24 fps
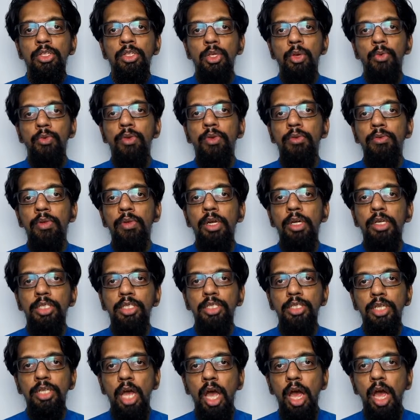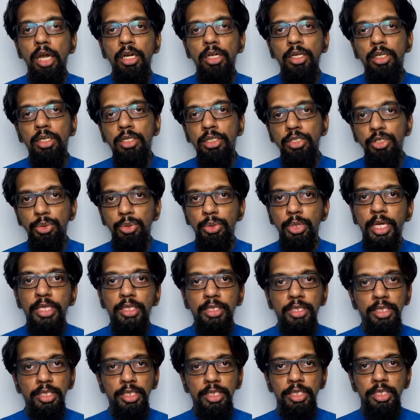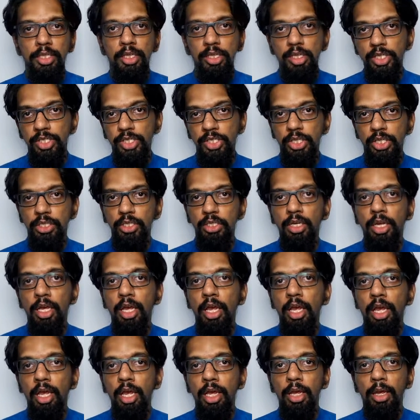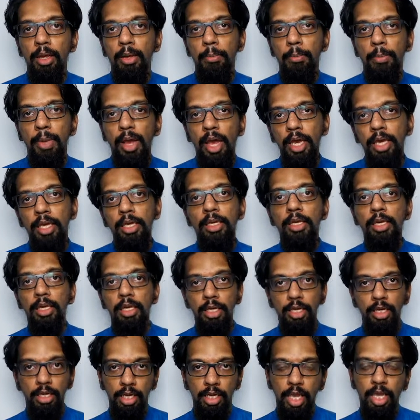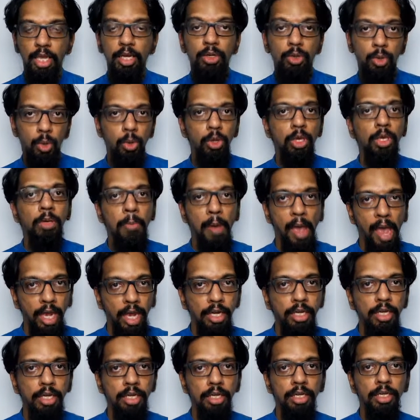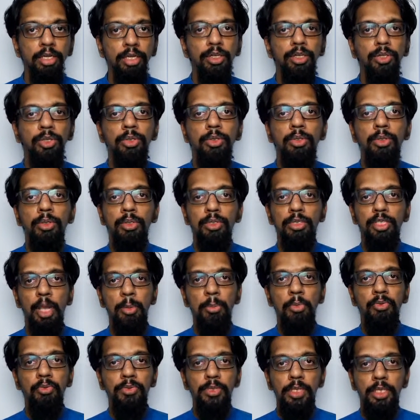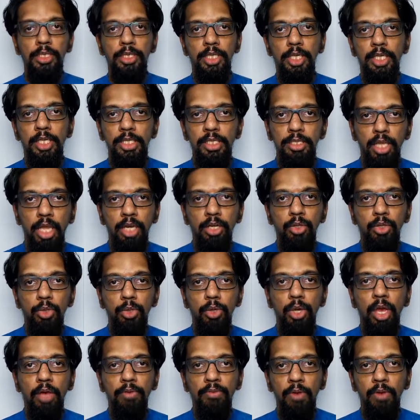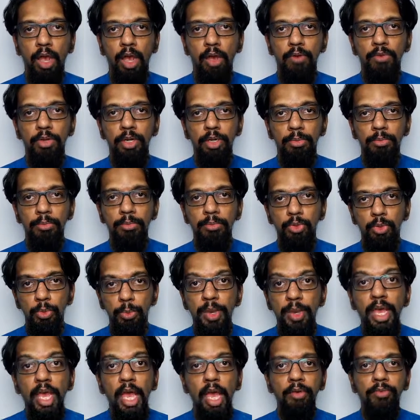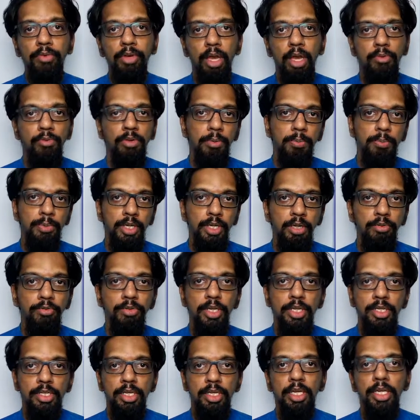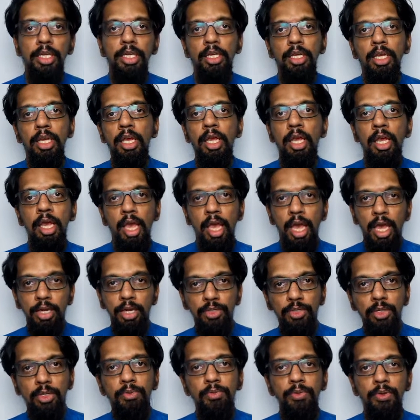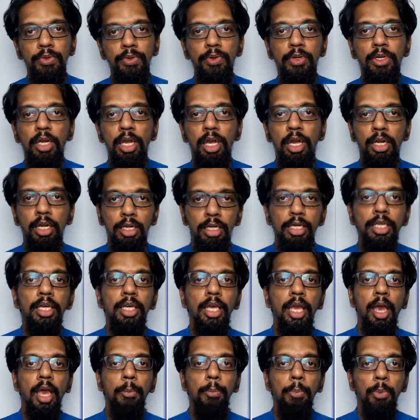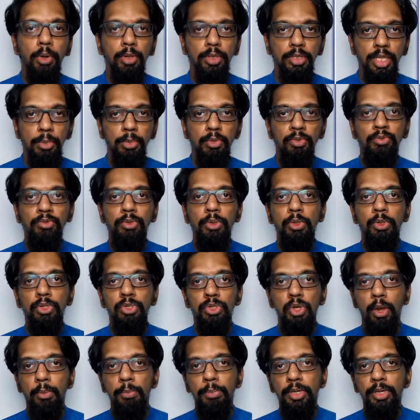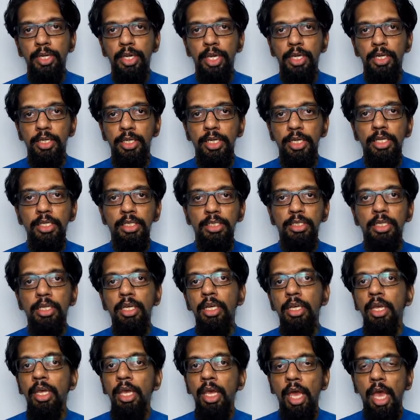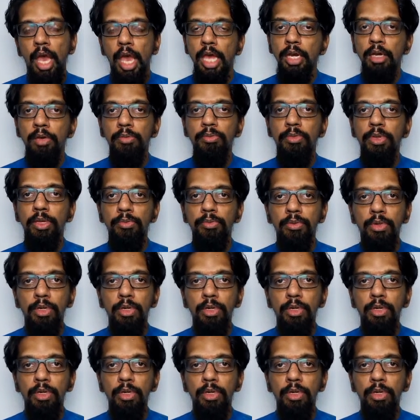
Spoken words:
So we will start today's discussion by again going back into some of the things that you may have covered previously, and sort of we will recap on some of those topic areas, and